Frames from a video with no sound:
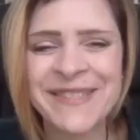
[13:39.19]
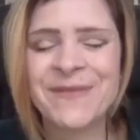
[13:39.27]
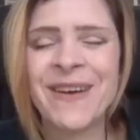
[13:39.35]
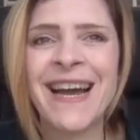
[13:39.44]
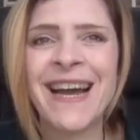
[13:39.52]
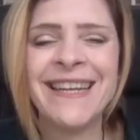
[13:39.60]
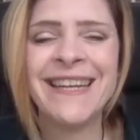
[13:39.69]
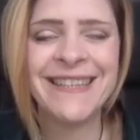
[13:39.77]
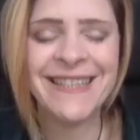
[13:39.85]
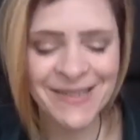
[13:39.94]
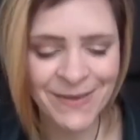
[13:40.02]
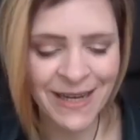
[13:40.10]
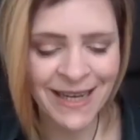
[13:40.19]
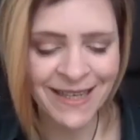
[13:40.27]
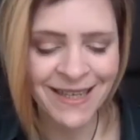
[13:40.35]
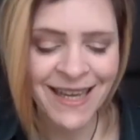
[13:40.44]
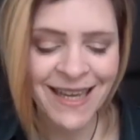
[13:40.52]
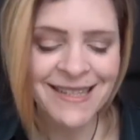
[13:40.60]
fine.
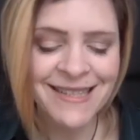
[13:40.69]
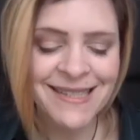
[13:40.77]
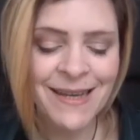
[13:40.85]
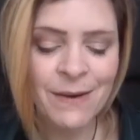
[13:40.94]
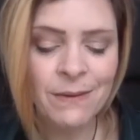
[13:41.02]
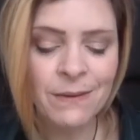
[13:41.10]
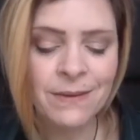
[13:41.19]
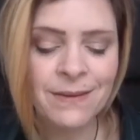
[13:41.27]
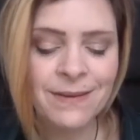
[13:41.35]
So,